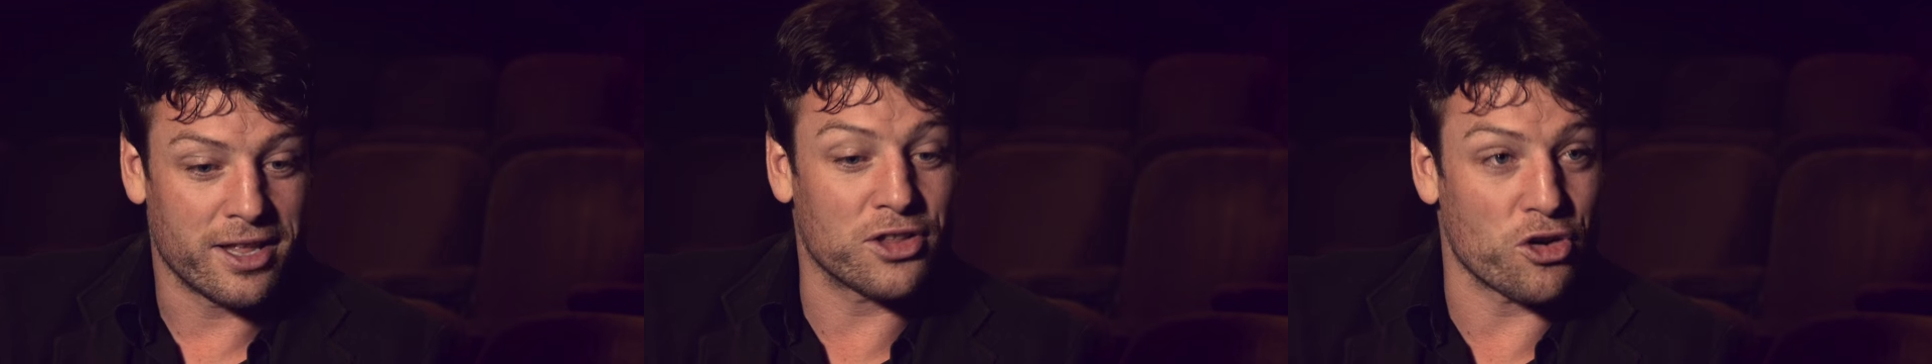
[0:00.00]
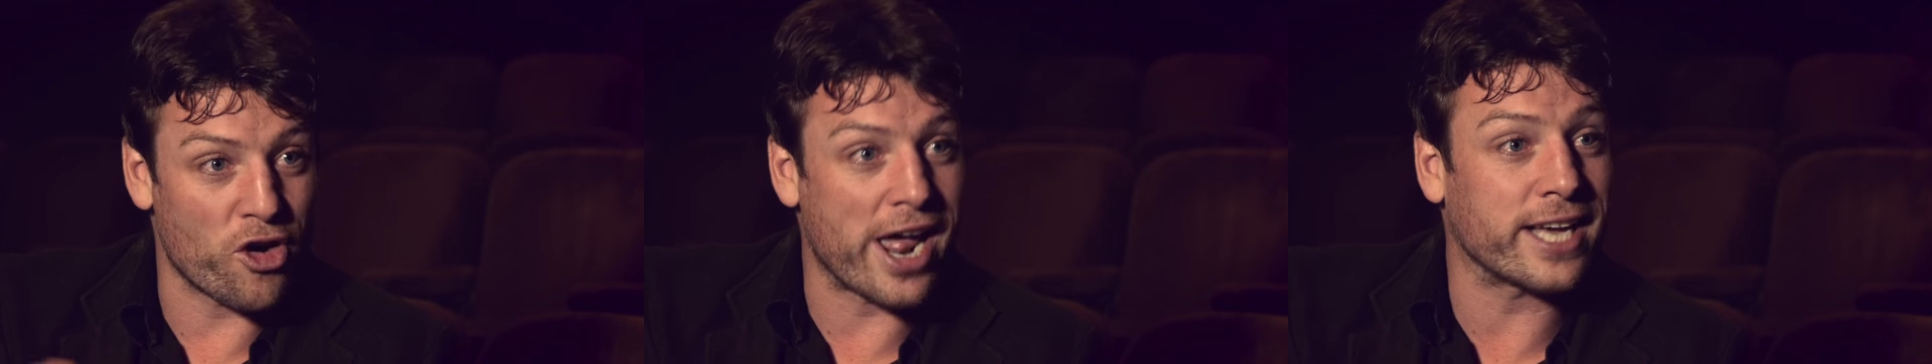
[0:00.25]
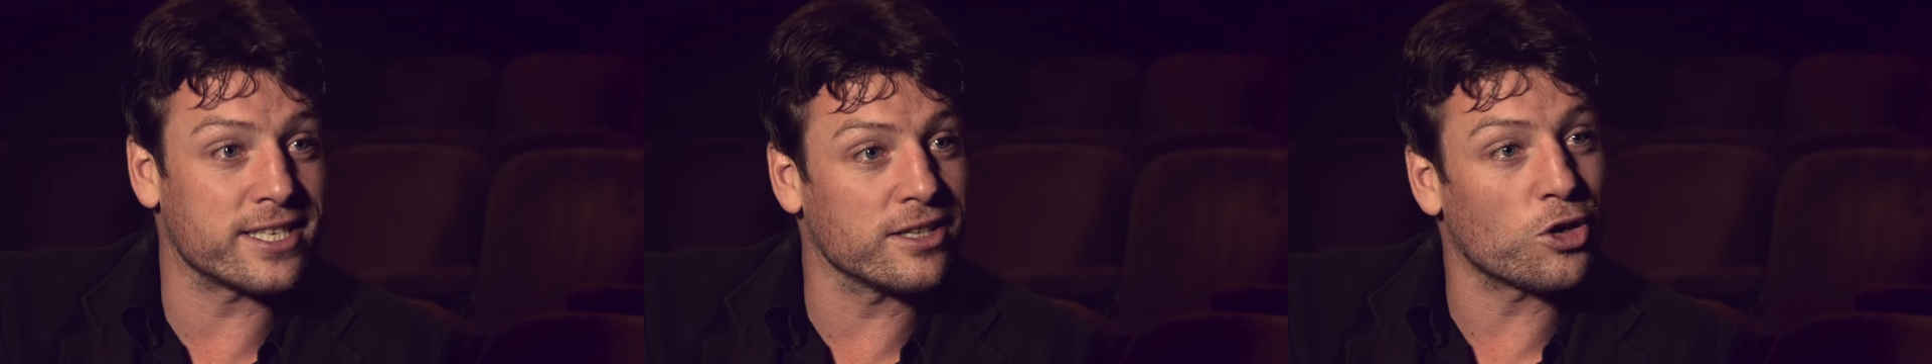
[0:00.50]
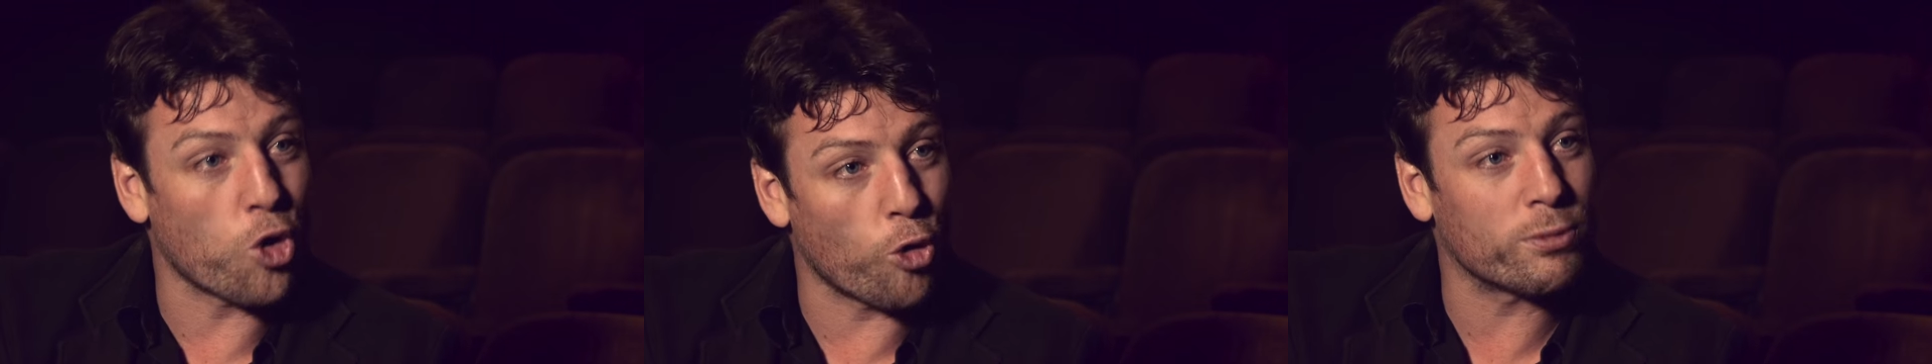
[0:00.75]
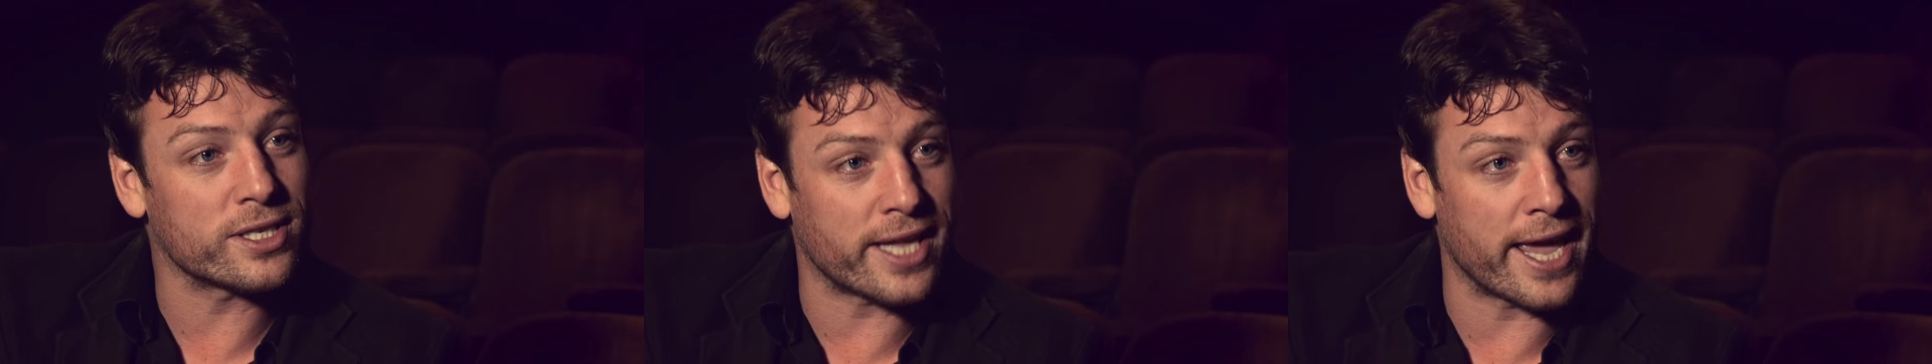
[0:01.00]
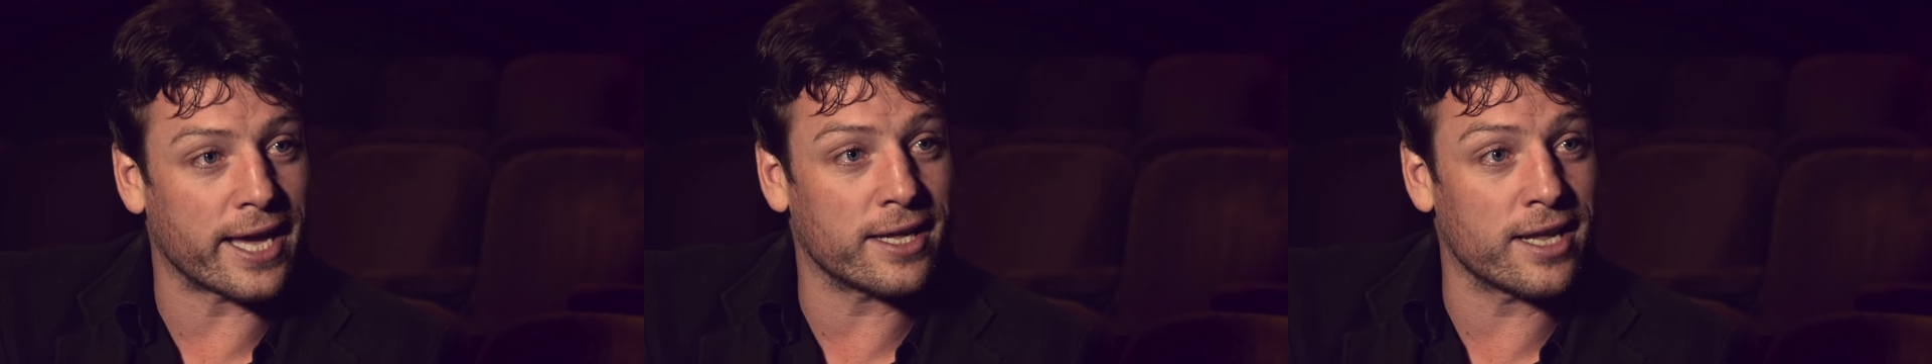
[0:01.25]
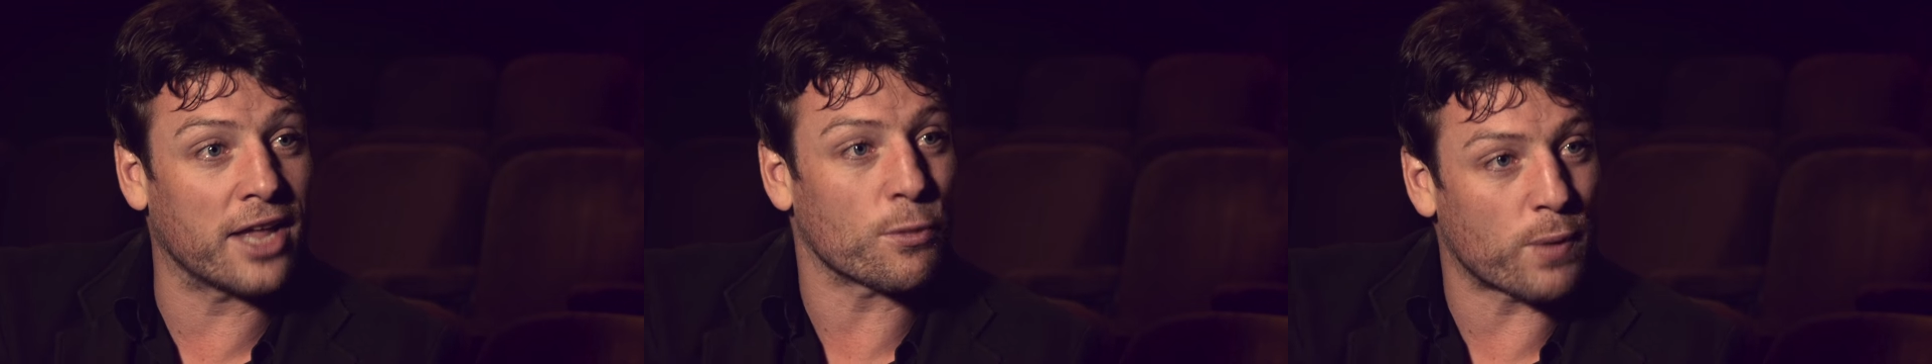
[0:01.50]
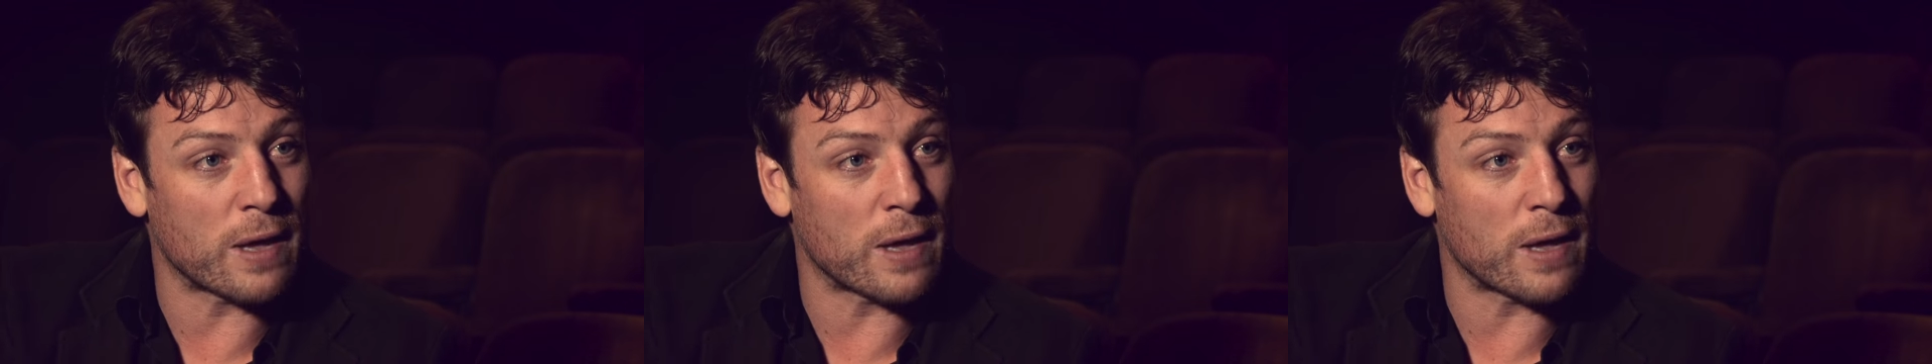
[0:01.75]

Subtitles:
the direction that home has taken and the